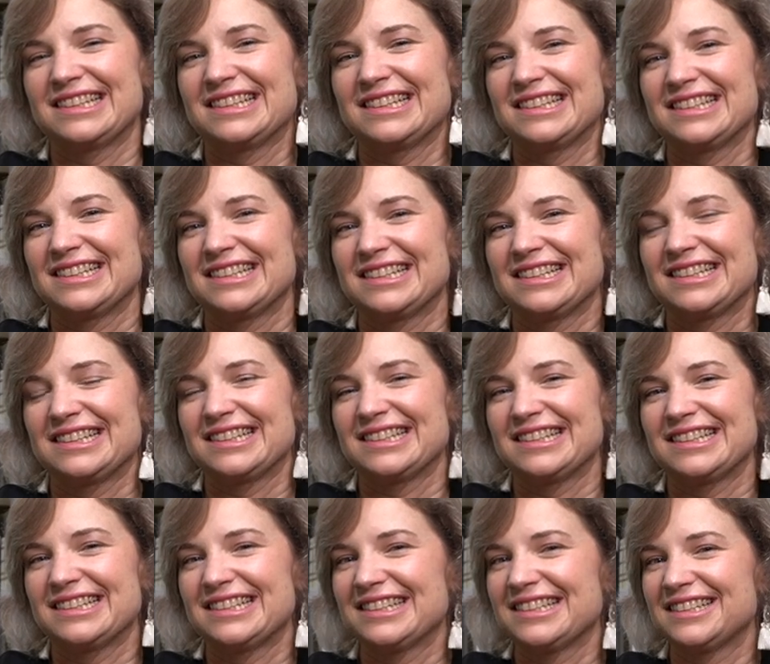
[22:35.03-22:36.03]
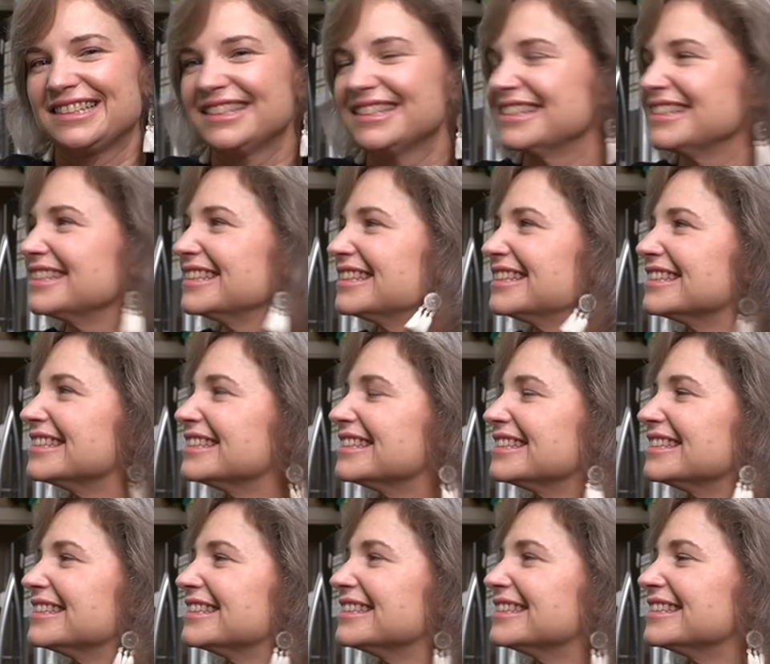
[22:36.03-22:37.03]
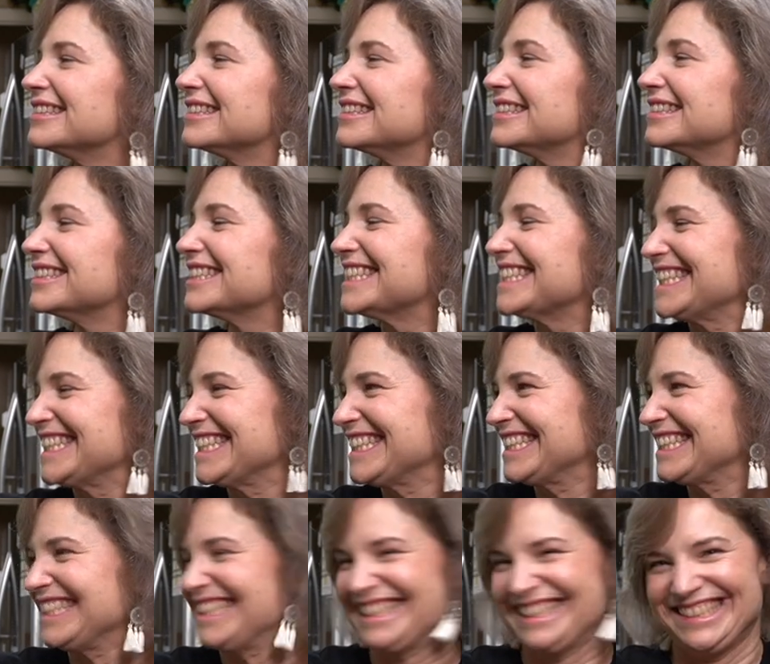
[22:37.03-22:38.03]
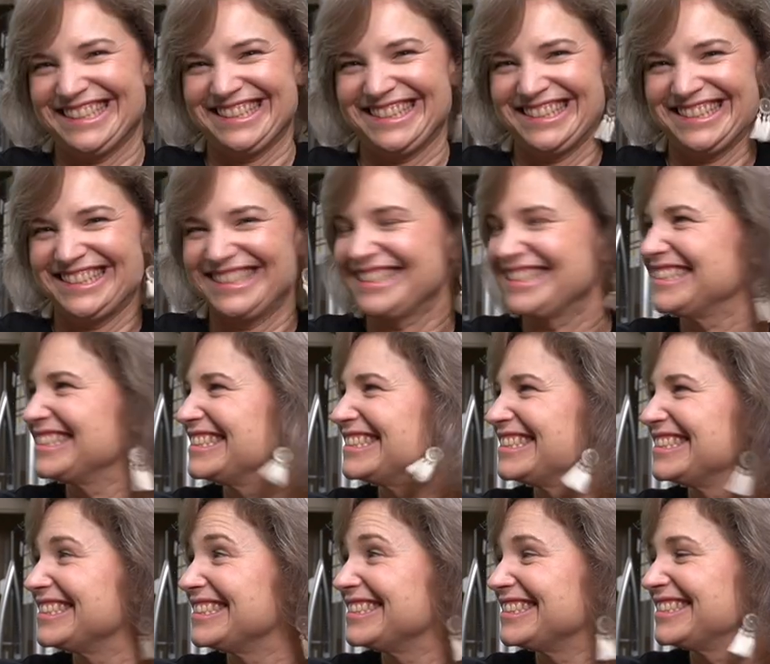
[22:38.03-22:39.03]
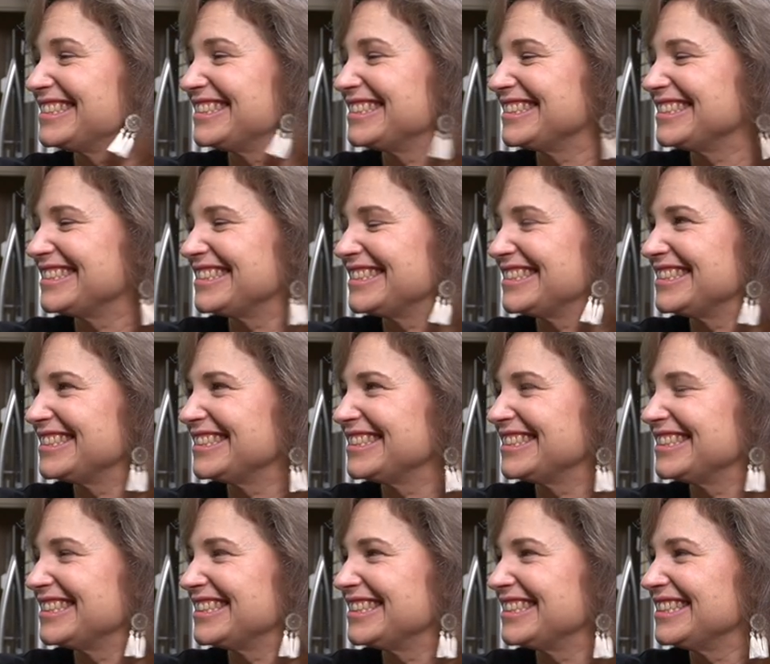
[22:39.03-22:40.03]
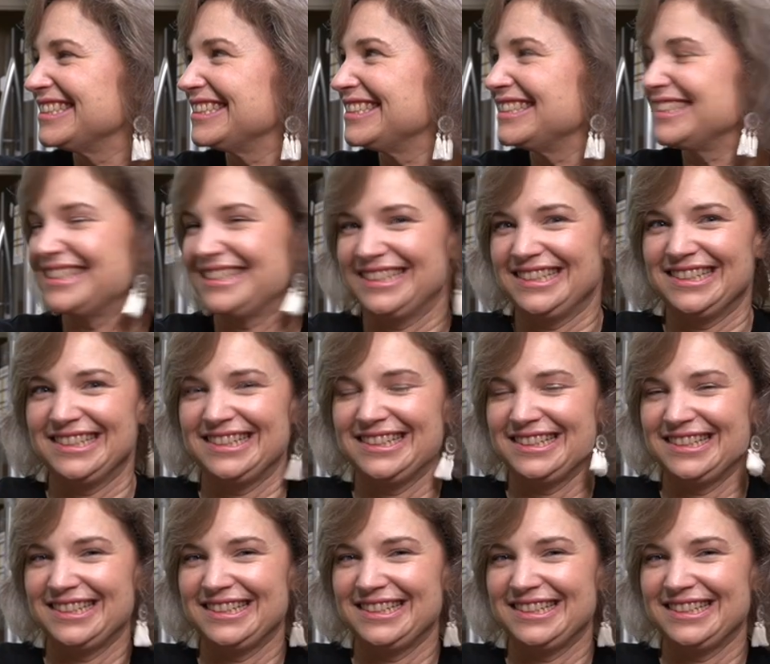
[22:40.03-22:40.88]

(silent)